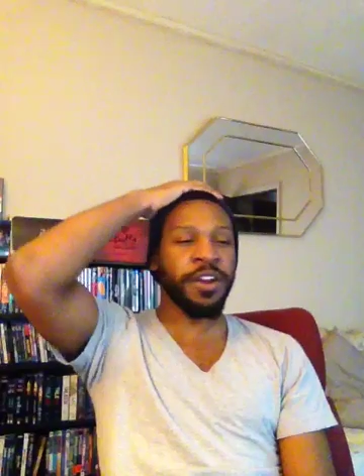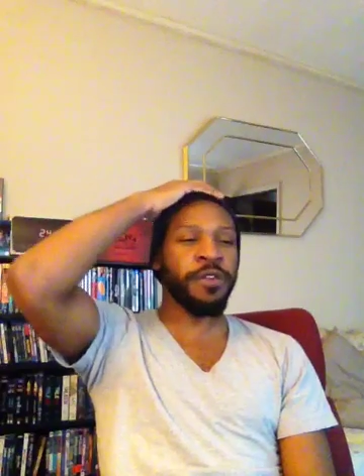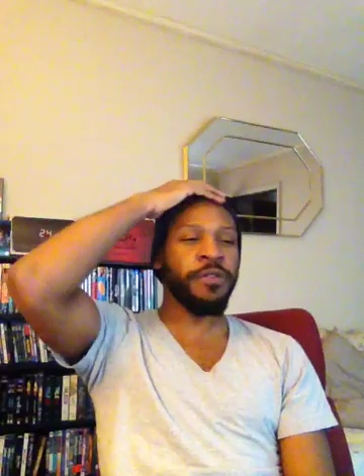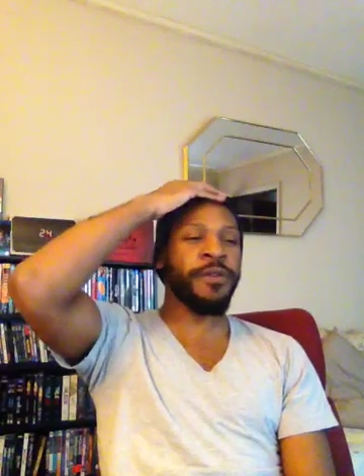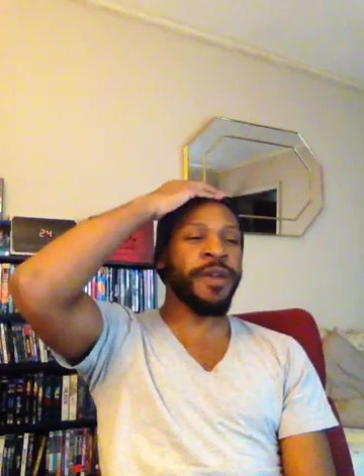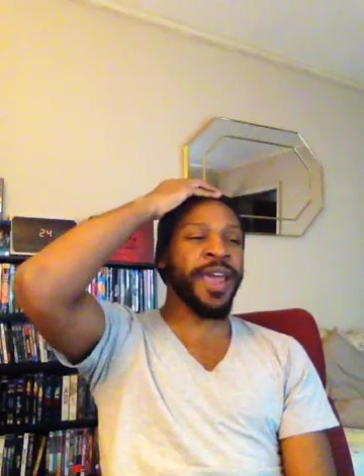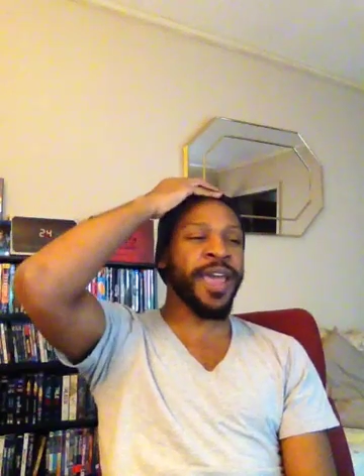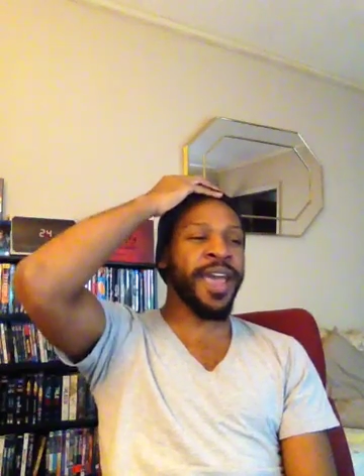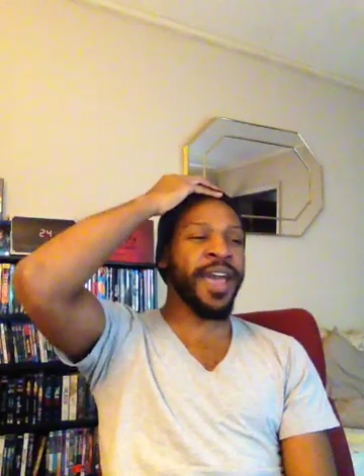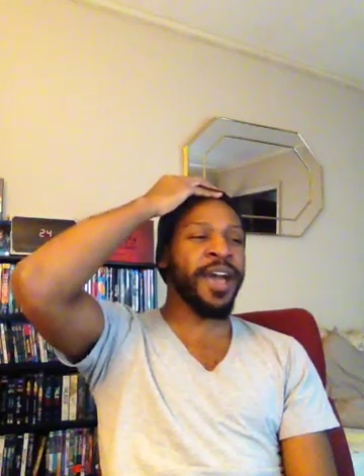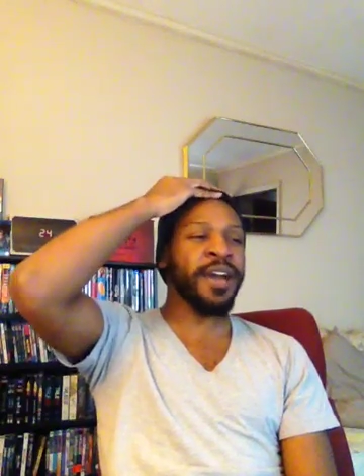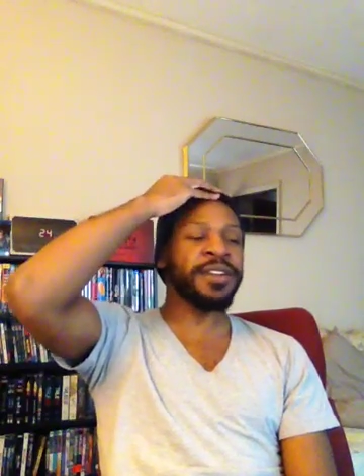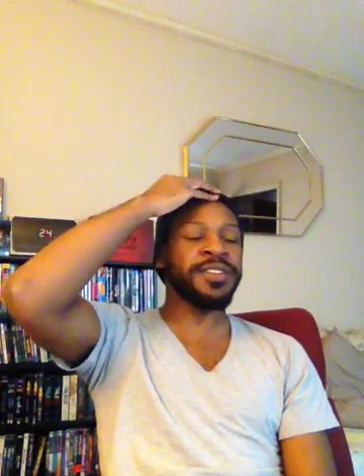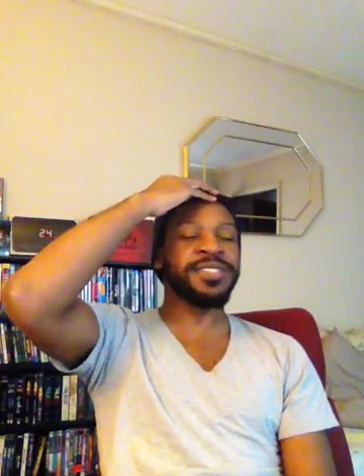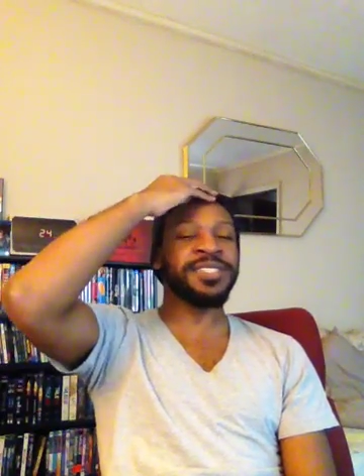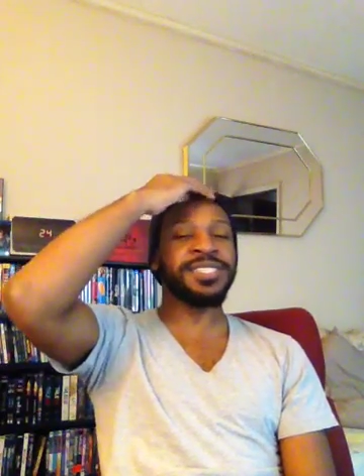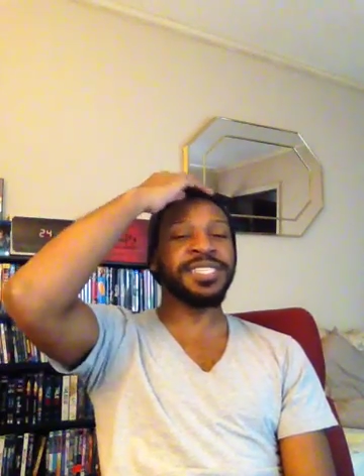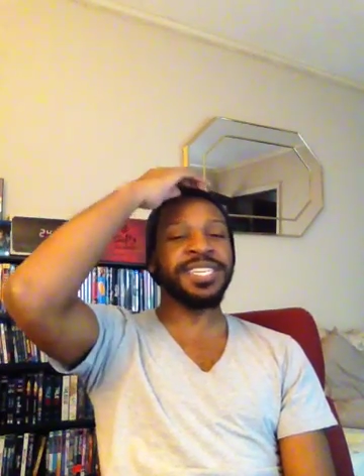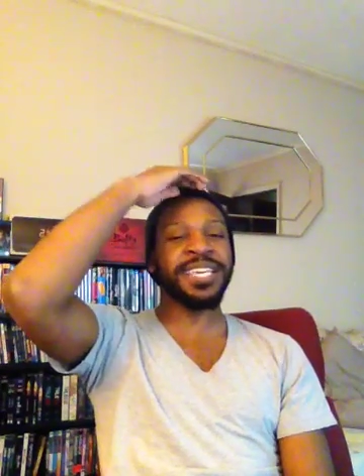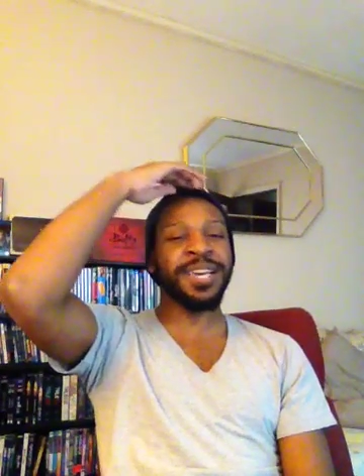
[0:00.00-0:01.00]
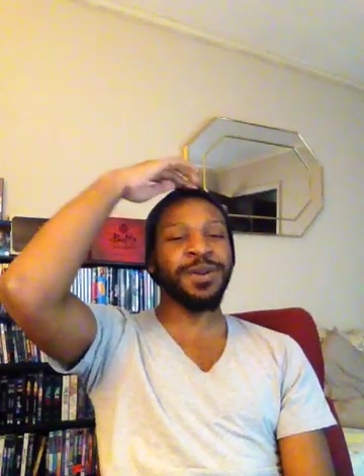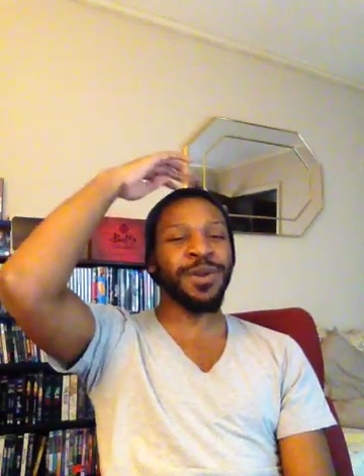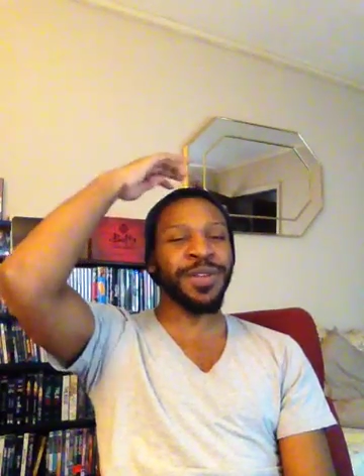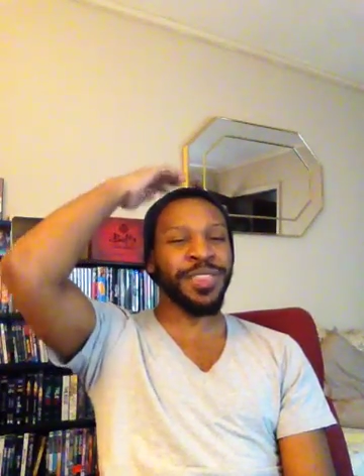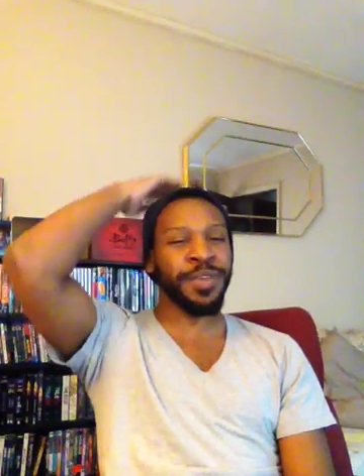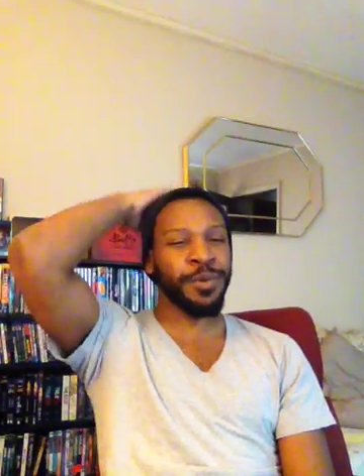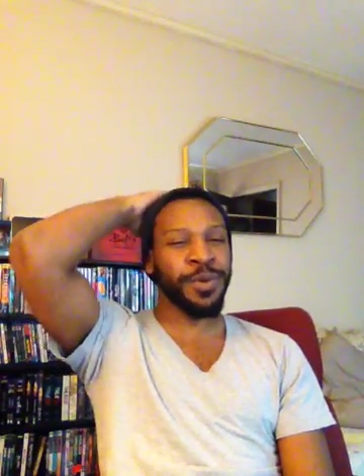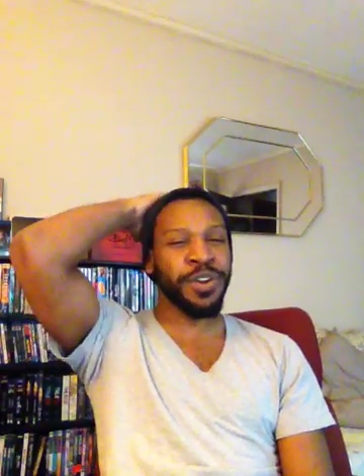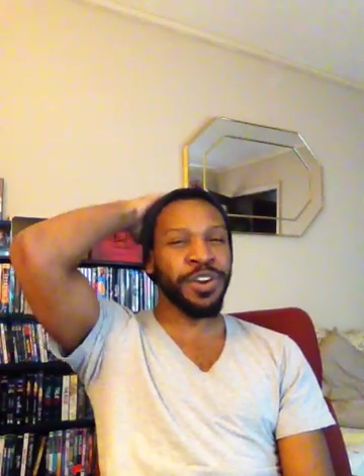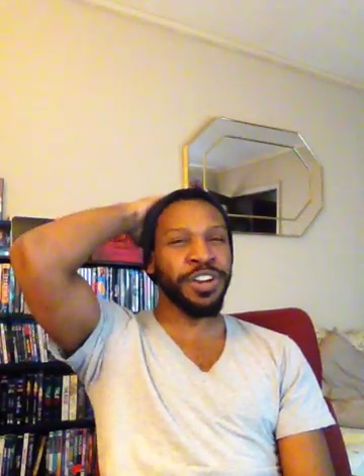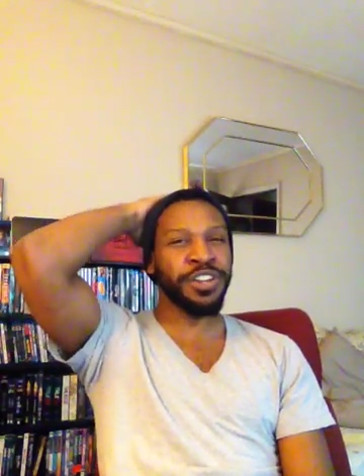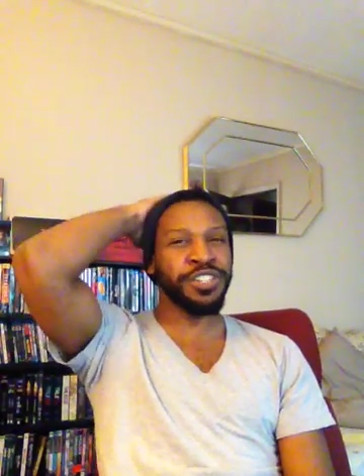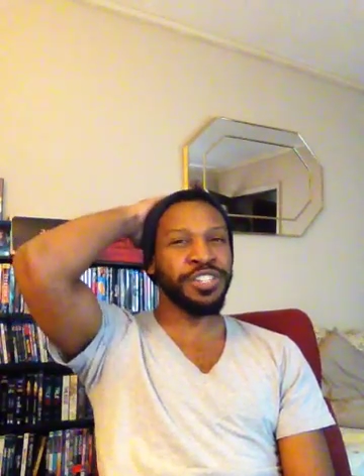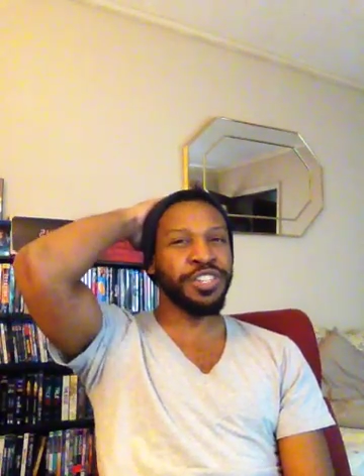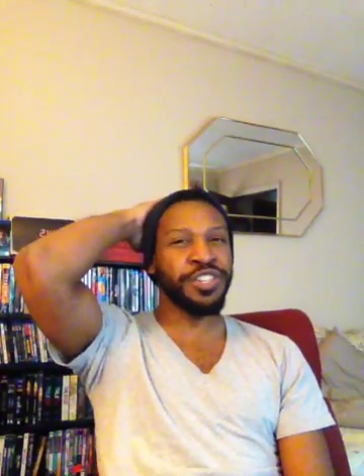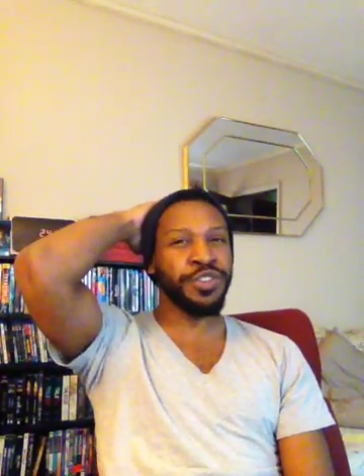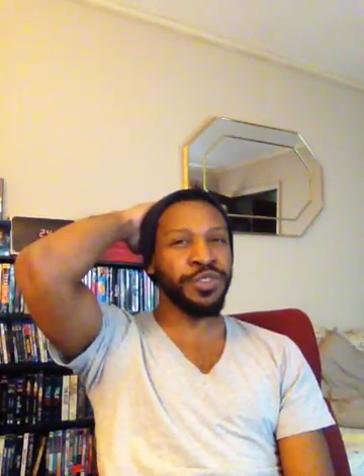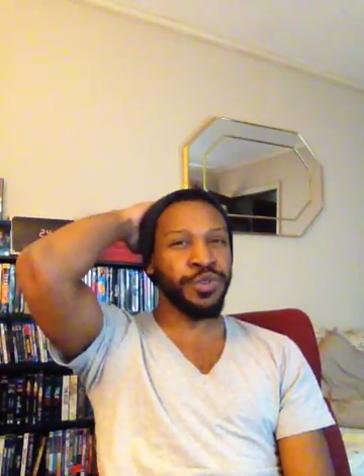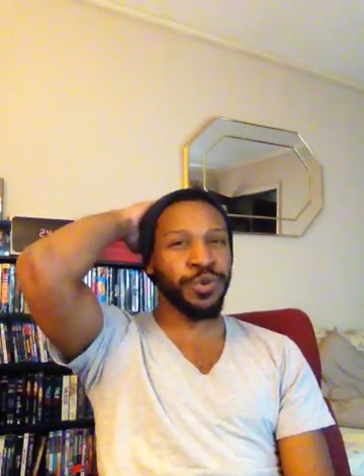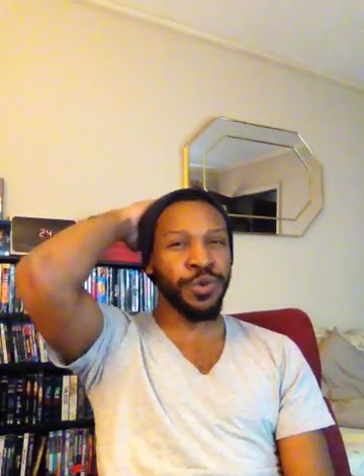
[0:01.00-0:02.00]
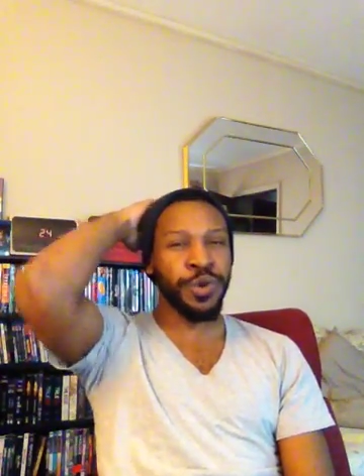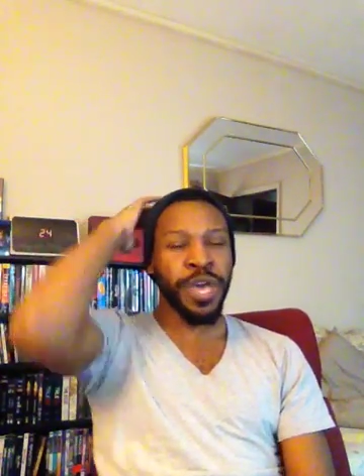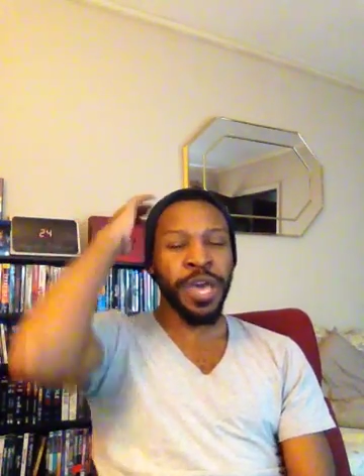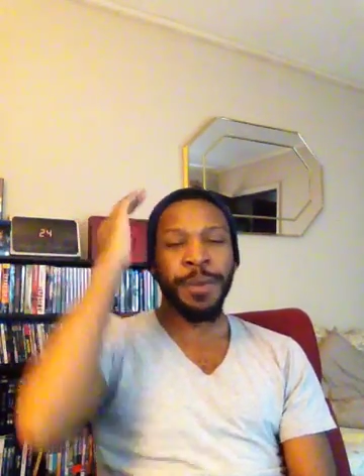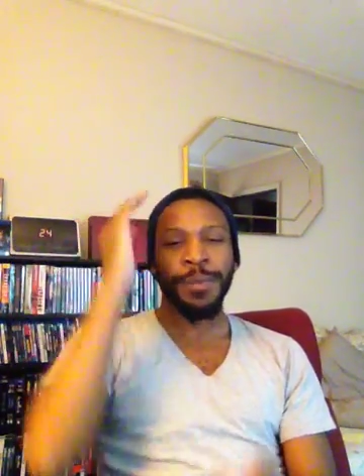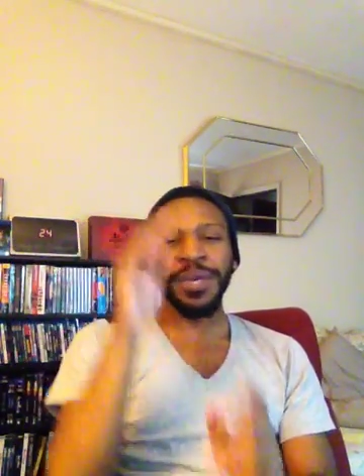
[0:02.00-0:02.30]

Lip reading: around to see what they were going to do.